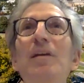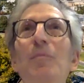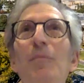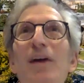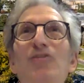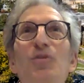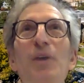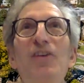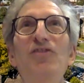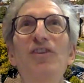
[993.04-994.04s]

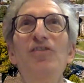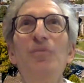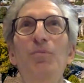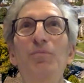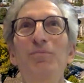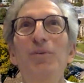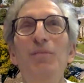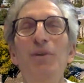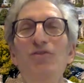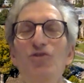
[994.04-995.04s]
Masturbation is a
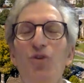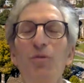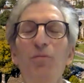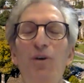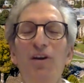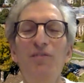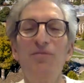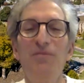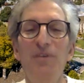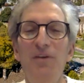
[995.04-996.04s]
pretty much normal part
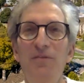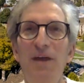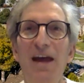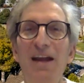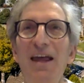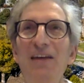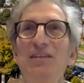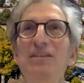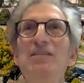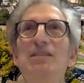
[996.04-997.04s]
of
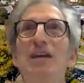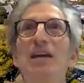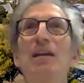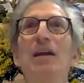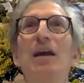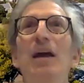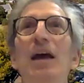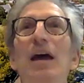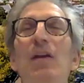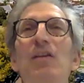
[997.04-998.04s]
adolescence, and
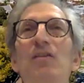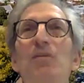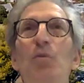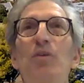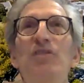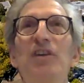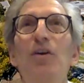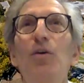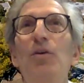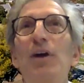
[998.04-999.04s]
as the boys get
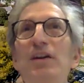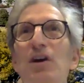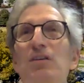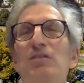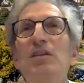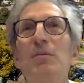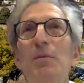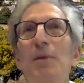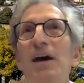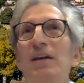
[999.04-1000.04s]
older, I talk to them
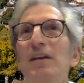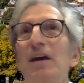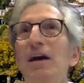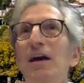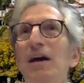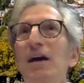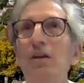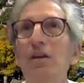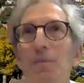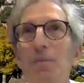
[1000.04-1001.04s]
about
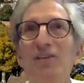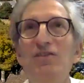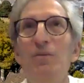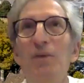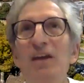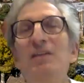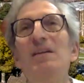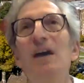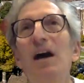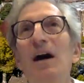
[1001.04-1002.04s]
do they masturbate,
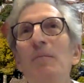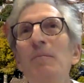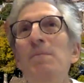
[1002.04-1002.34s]
and